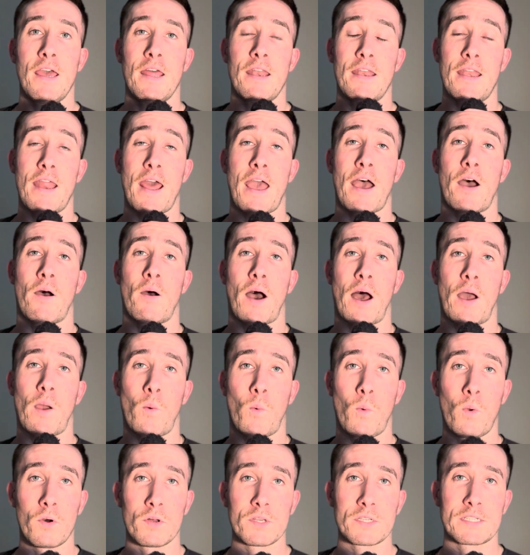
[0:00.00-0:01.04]
Now, I
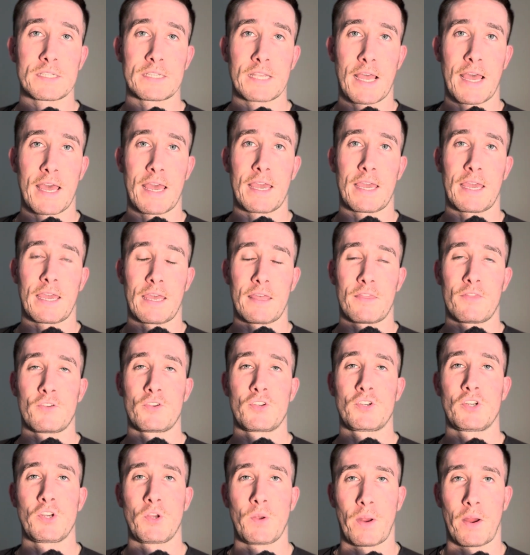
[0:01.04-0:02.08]
will say in the
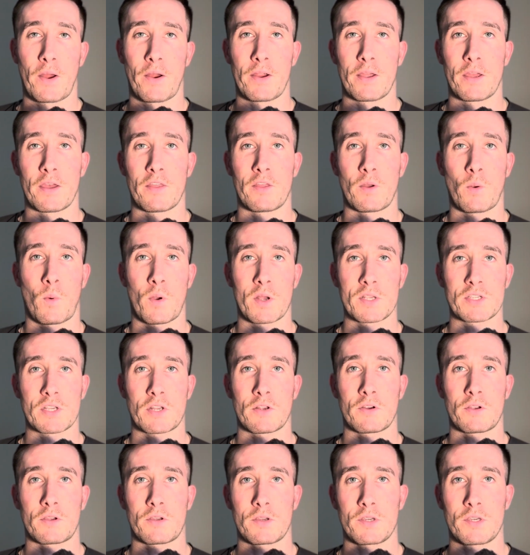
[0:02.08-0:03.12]
shoe area, there was
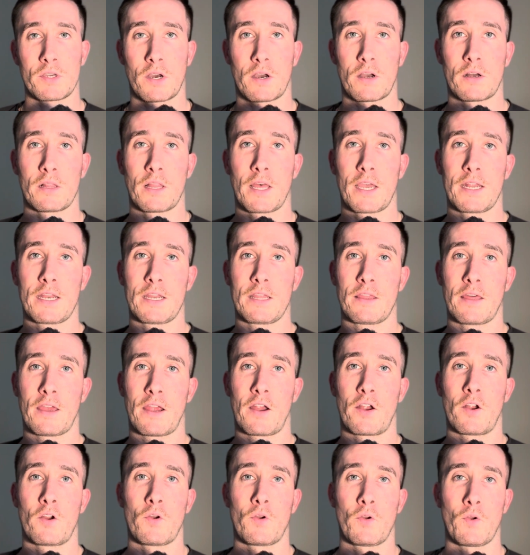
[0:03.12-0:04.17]
a young lady
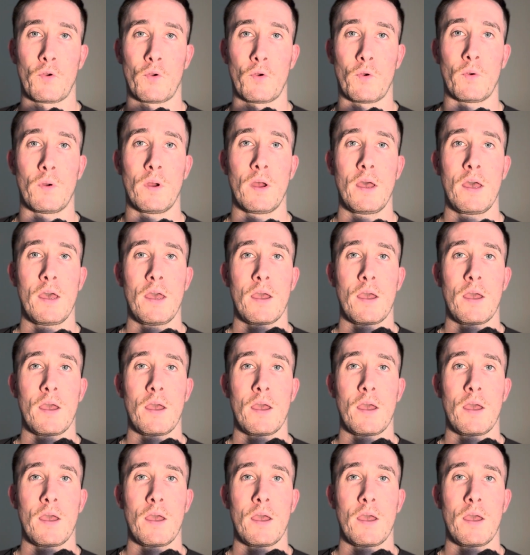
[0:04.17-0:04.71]
there who